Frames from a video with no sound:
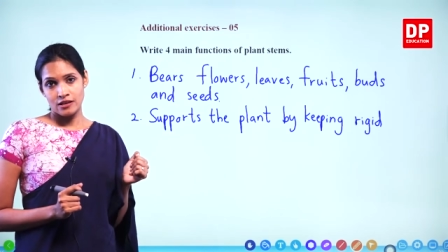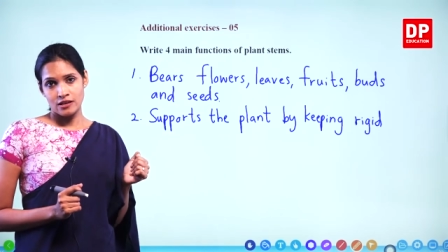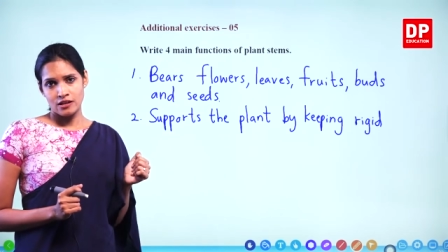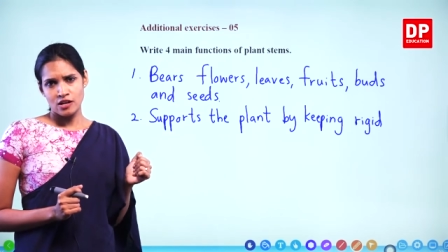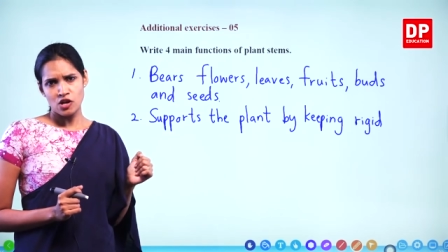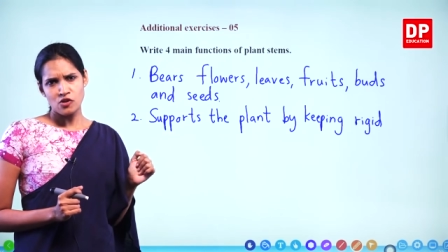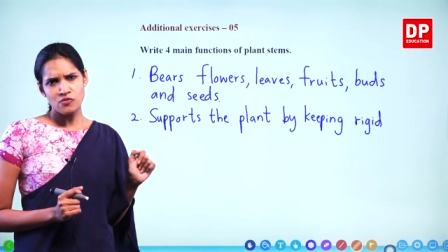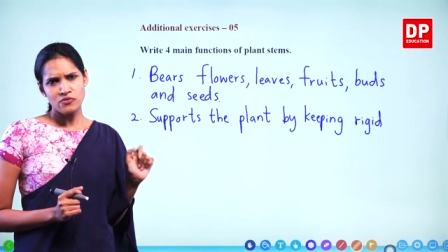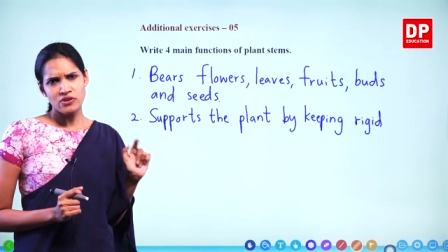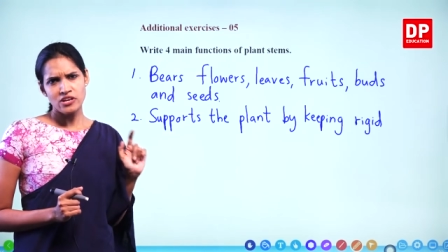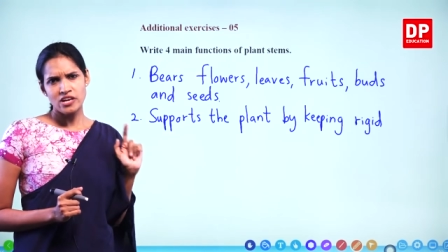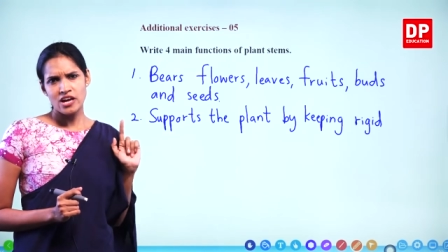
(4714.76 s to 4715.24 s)

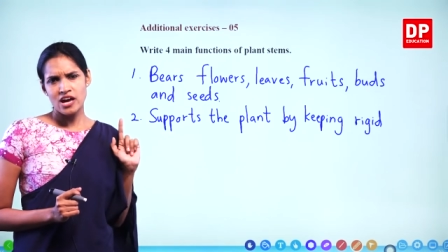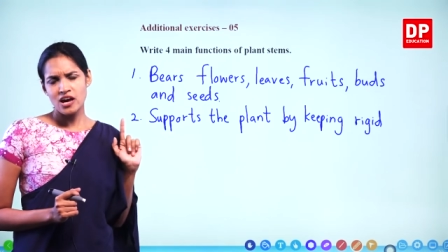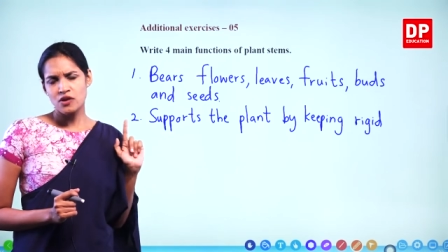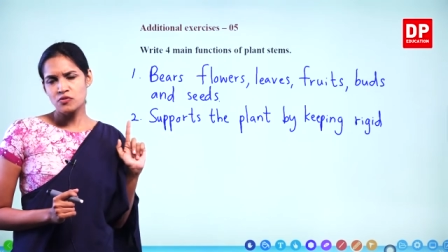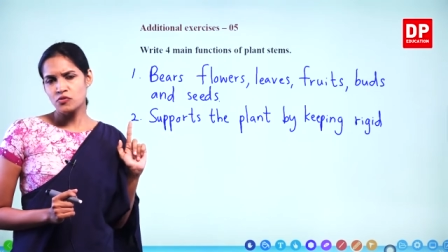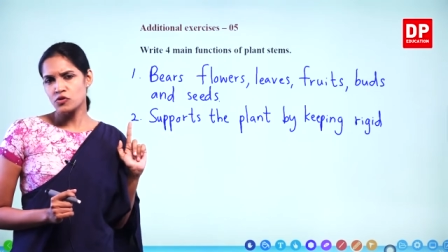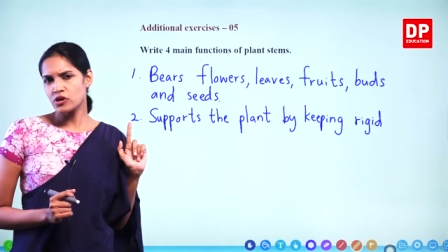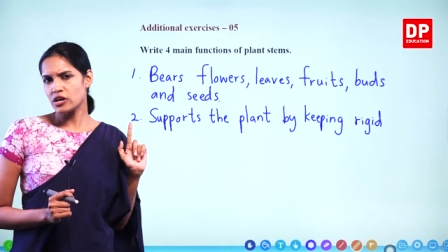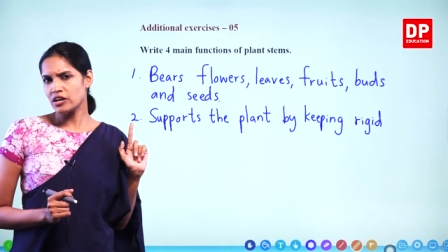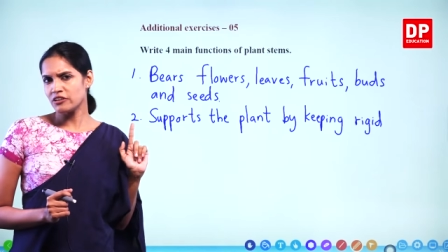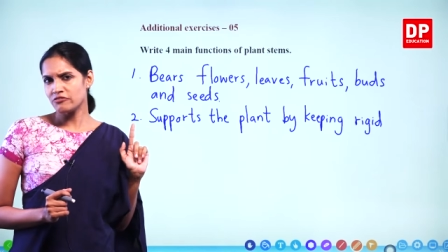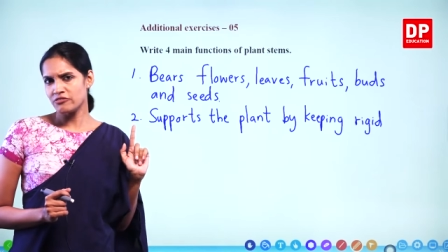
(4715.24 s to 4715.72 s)
Now we have
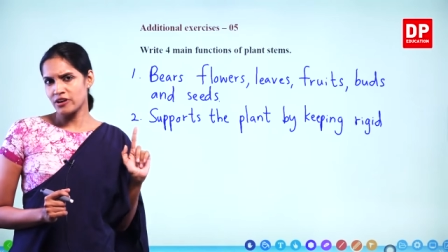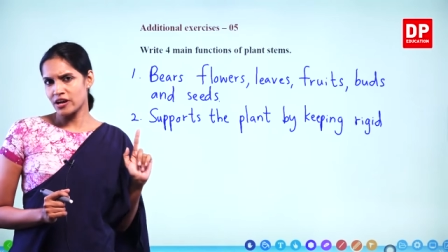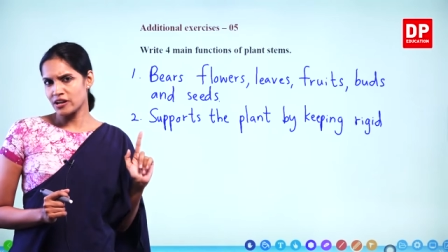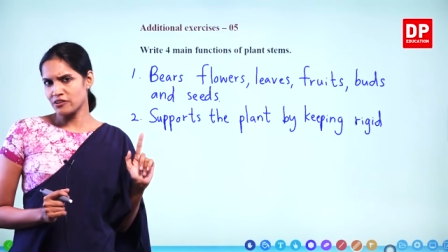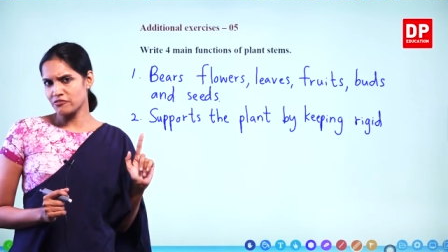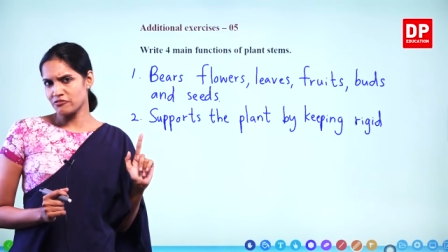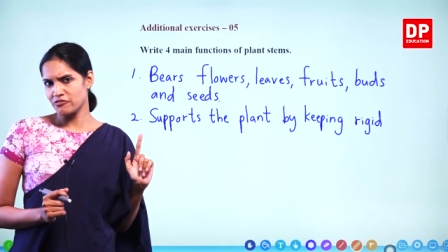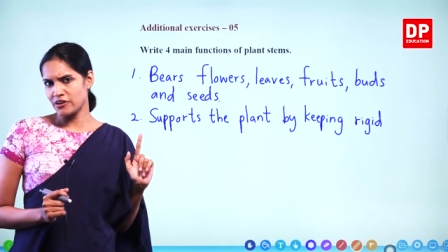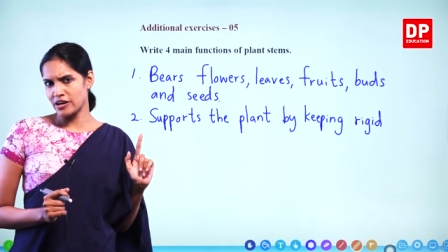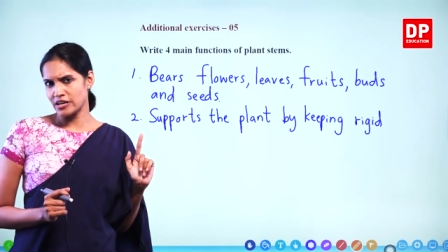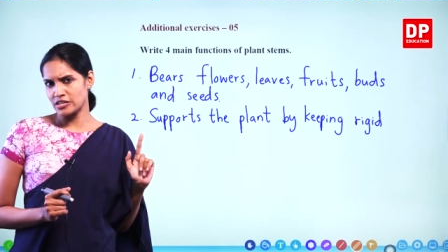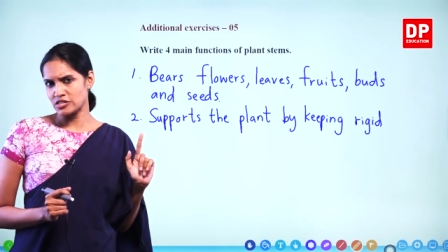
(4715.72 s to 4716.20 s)
only one
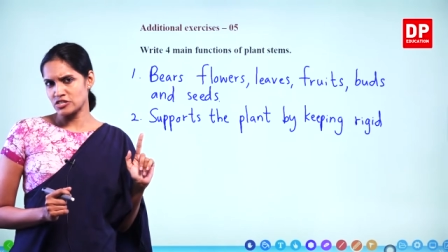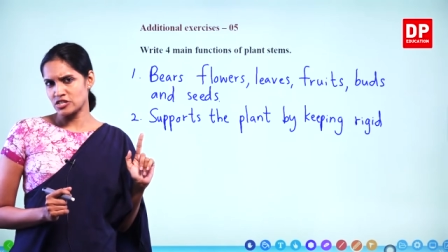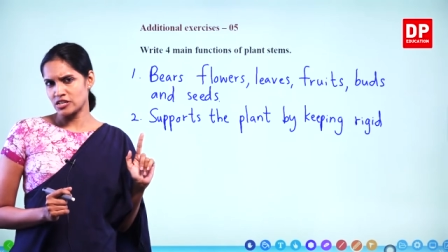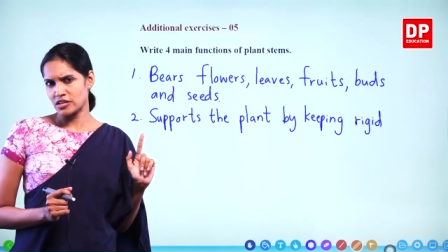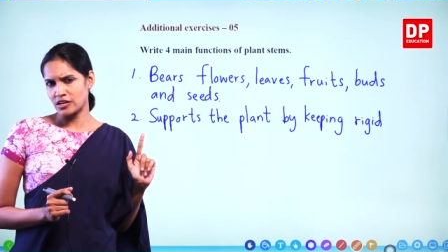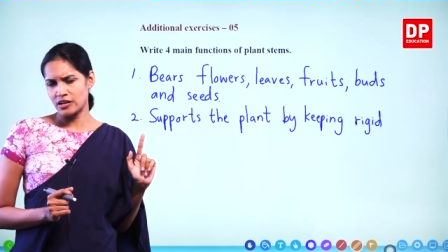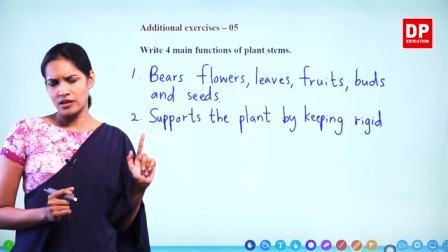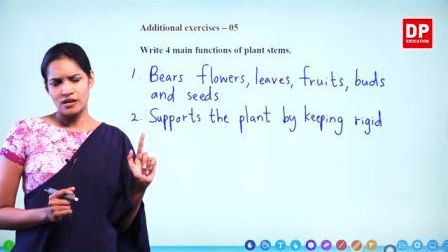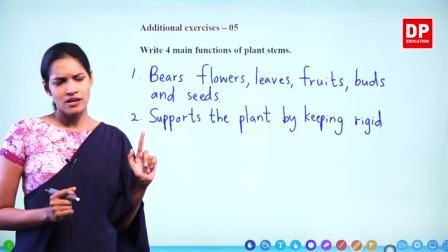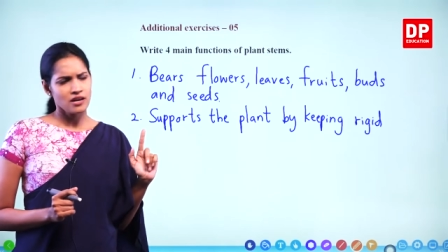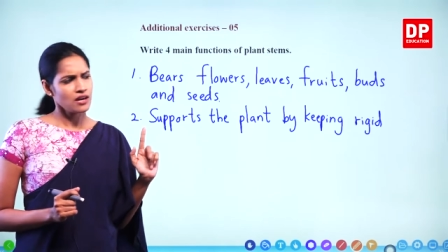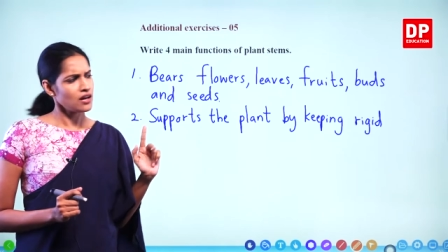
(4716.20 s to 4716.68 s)

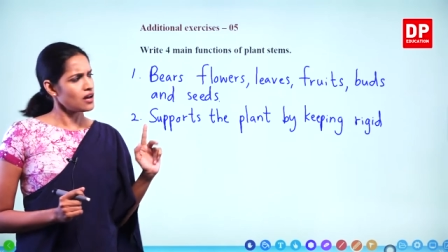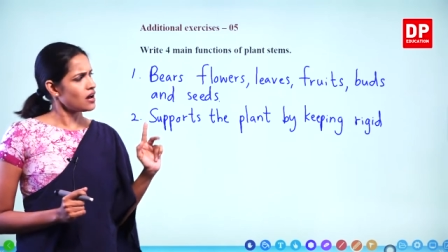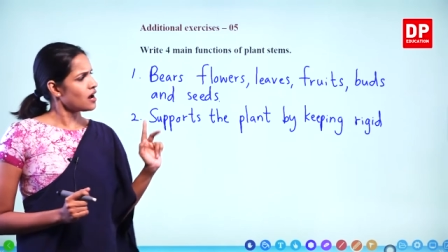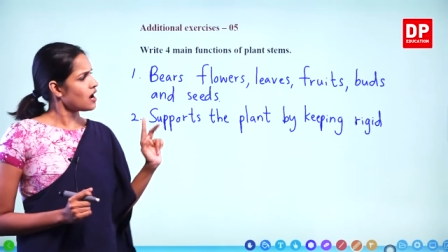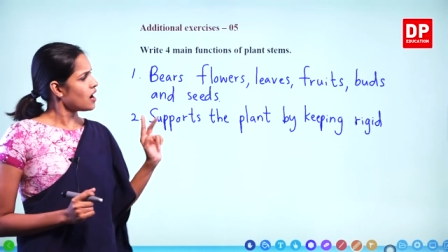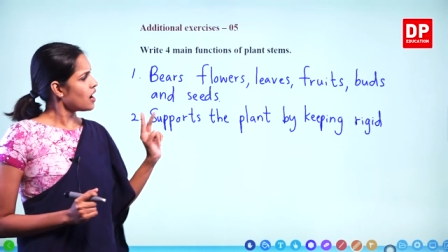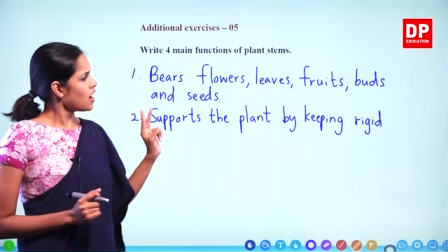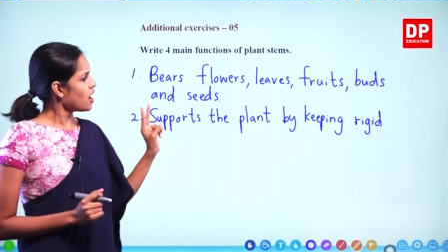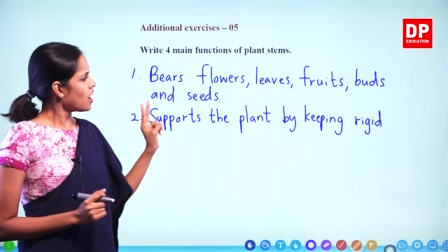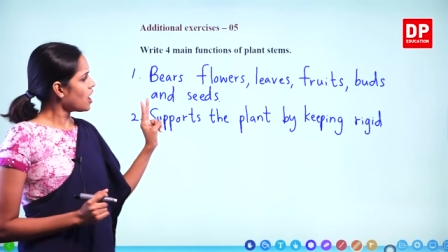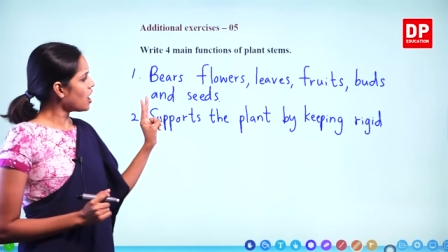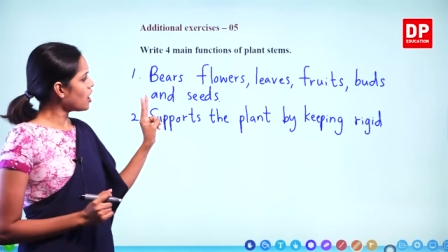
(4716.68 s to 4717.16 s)
function.
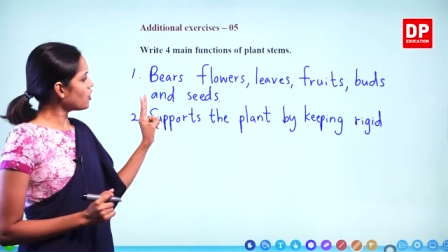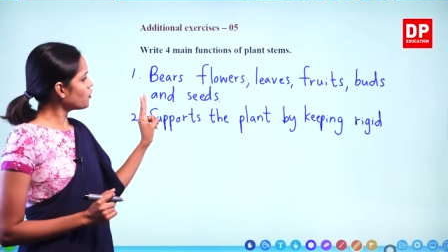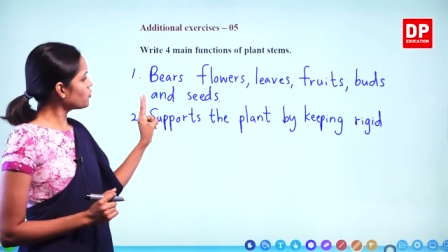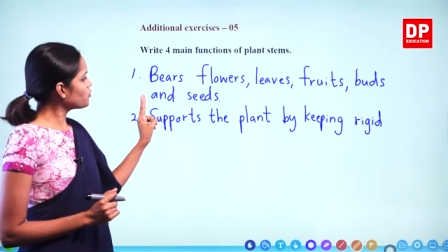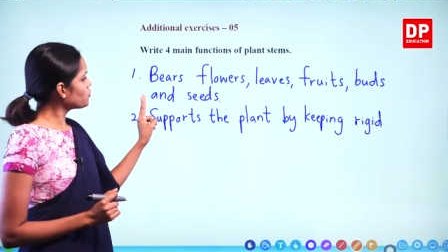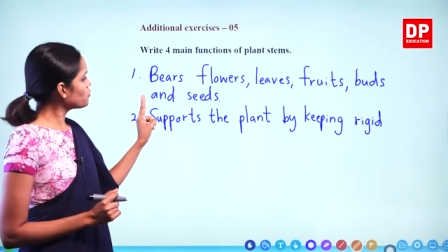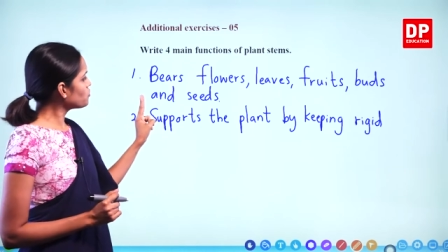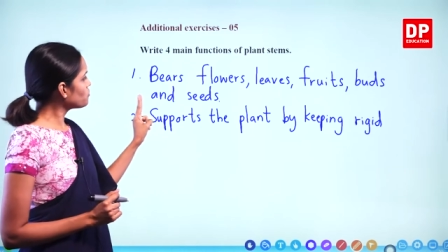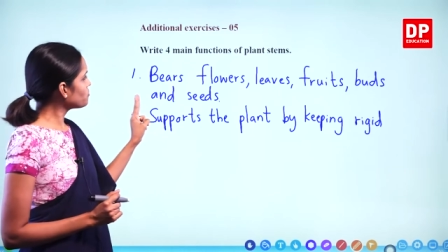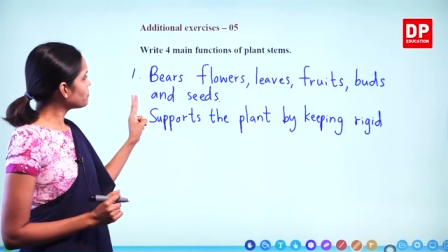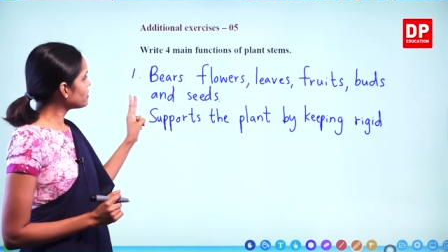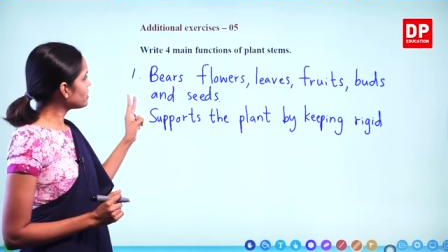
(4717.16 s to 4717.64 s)
How
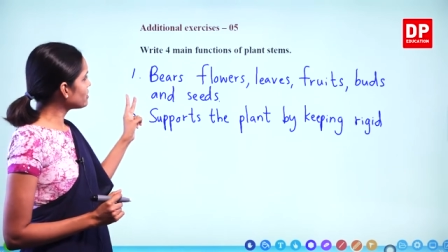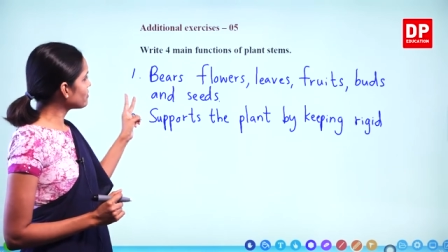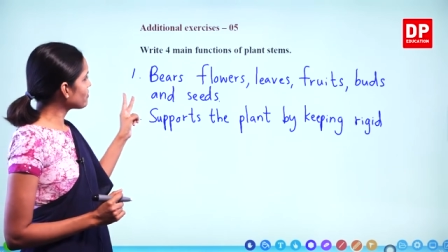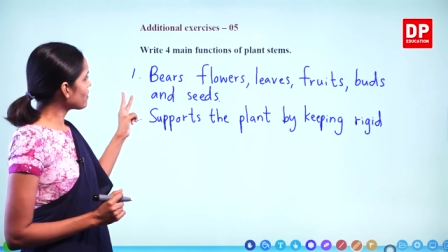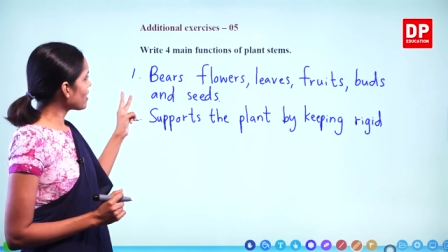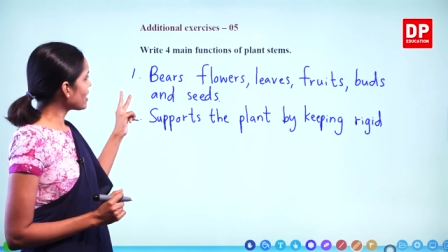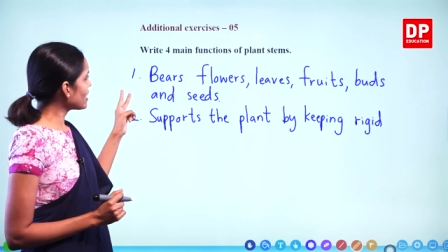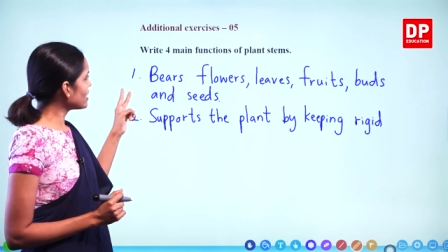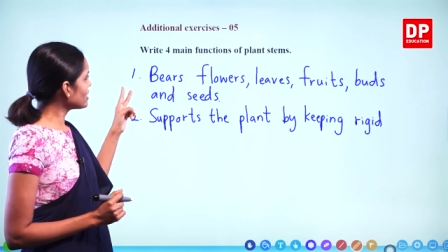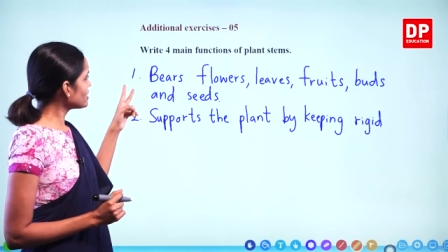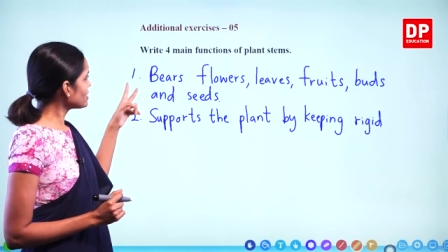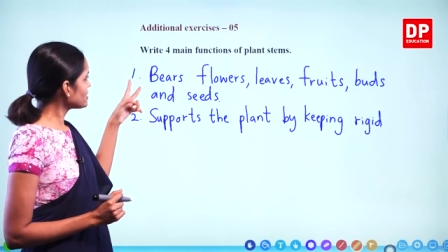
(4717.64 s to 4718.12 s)
do we
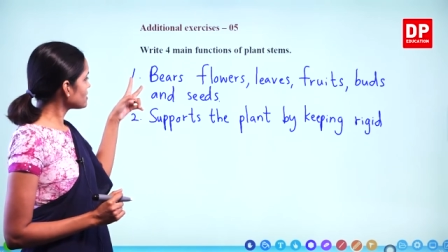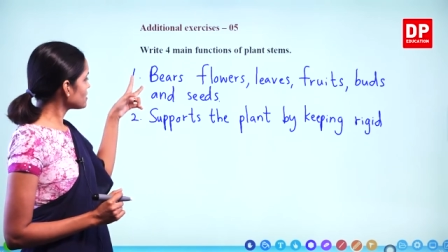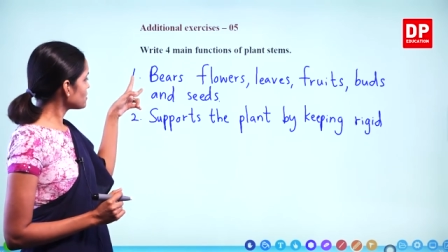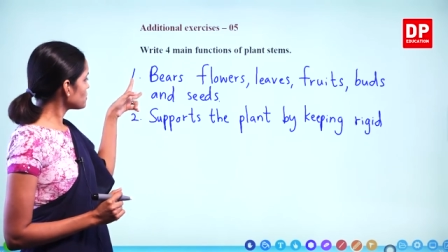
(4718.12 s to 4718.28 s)
write